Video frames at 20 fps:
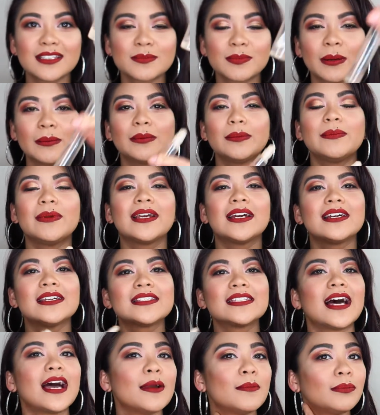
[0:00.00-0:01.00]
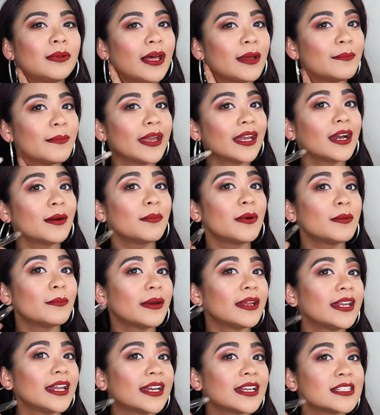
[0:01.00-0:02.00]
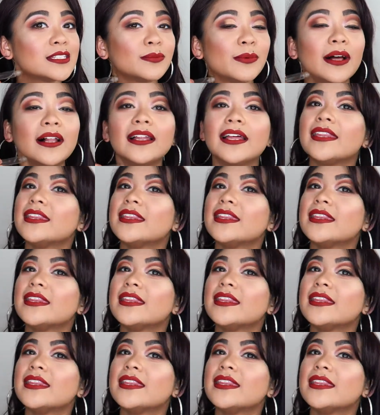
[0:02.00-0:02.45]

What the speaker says: It's probably because I apply makeup on my neck as well,